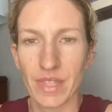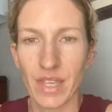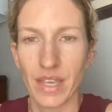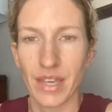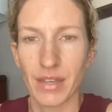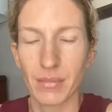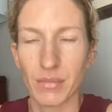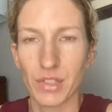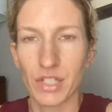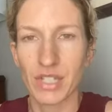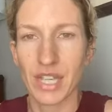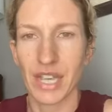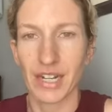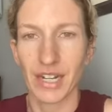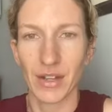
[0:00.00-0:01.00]
Um, she's
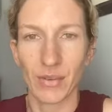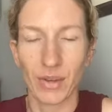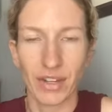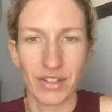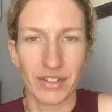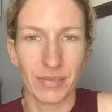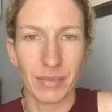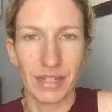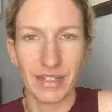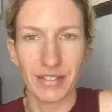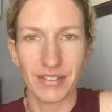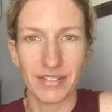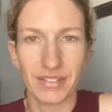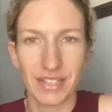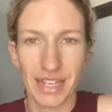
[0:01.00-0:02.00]
hanging out waiting to be
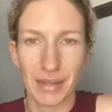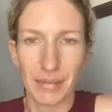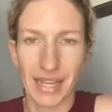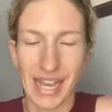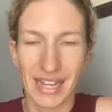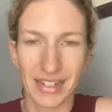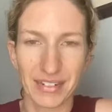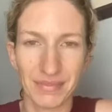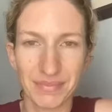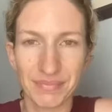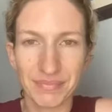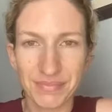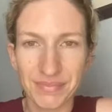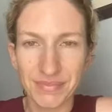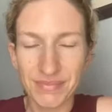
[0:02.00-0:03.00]
to be added.
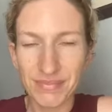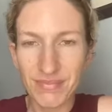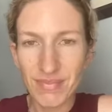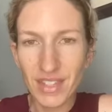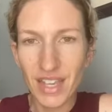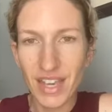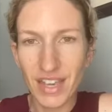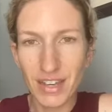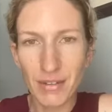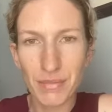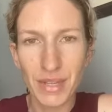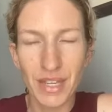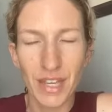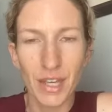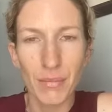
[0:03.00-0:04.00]
Um,
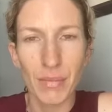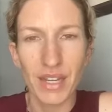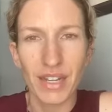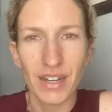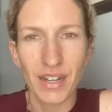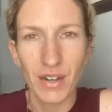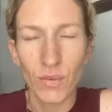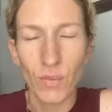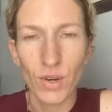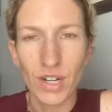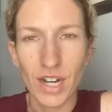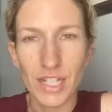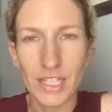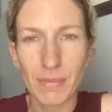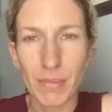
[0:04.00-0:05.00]
but we're
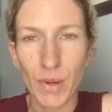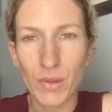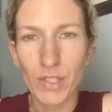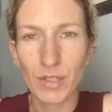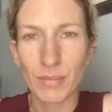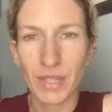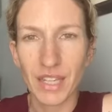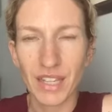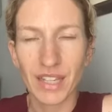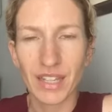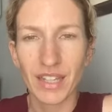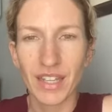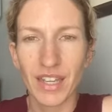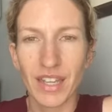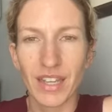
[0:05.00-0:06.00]
not supposed to
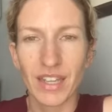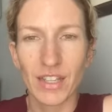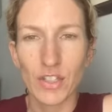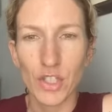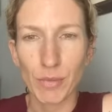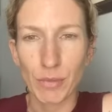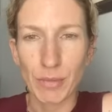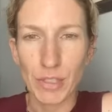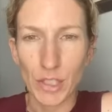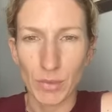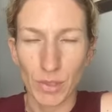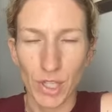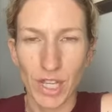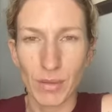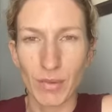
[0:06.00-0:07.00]
be super
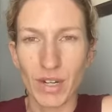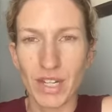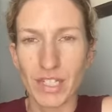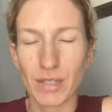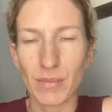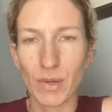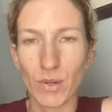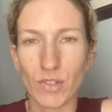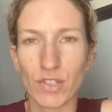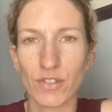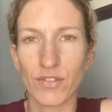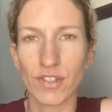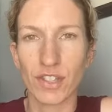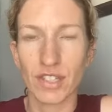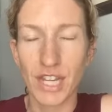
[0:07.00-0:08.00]
miserable and we're not supposed to
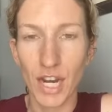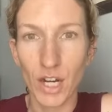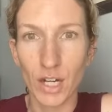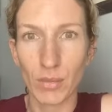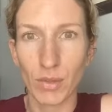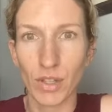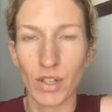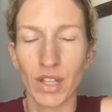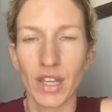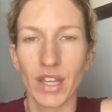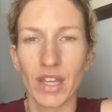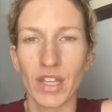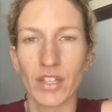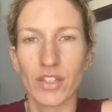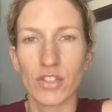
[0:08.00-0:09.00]
feel terrible
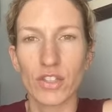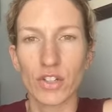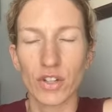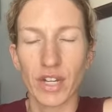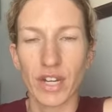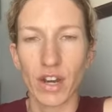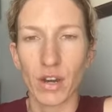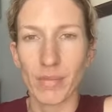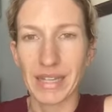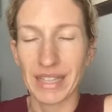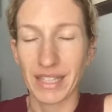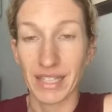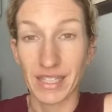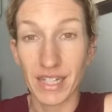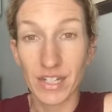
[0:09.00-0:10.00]
during our
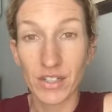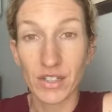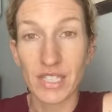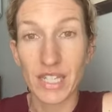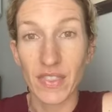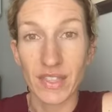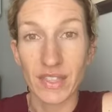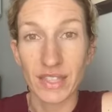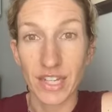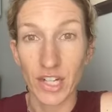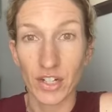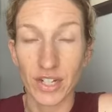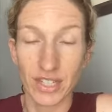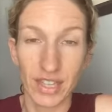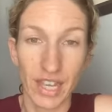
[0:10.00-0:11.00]
monthly cycles and then
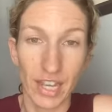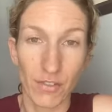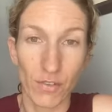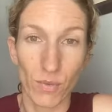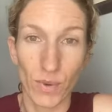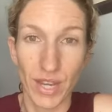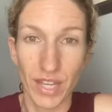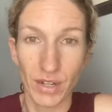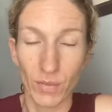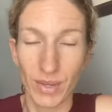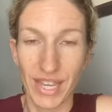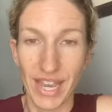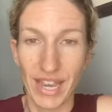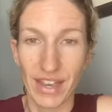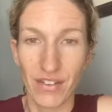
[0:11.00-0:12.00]
later in life when
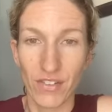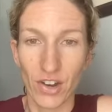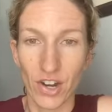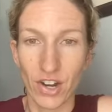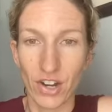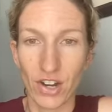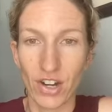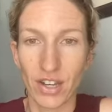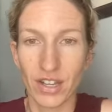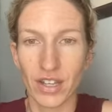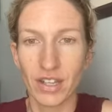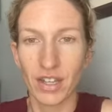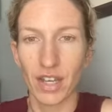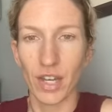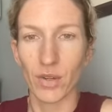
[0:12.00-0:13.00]
we have our
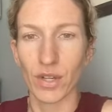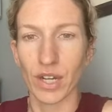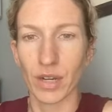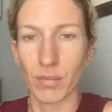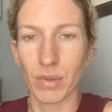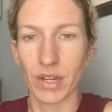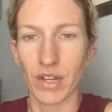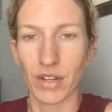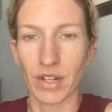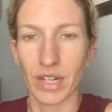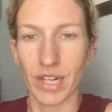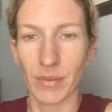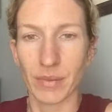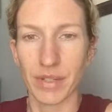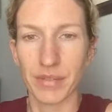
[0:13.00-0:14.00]
oh good i'll bring her on
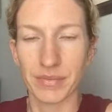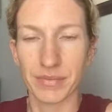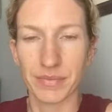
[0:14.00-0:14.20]
camera